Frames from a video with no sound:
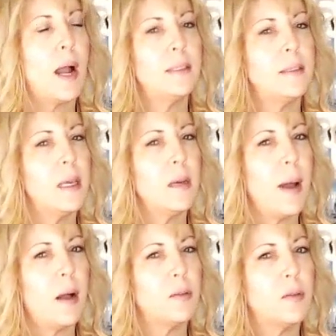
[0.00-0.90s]
I'd say
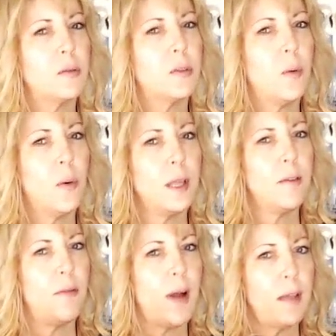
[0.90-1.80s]
about
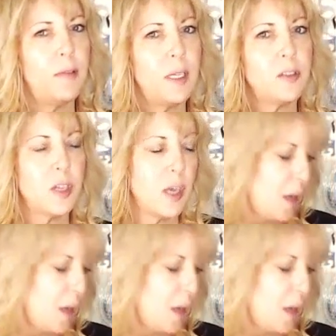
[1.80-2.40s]
25-ish.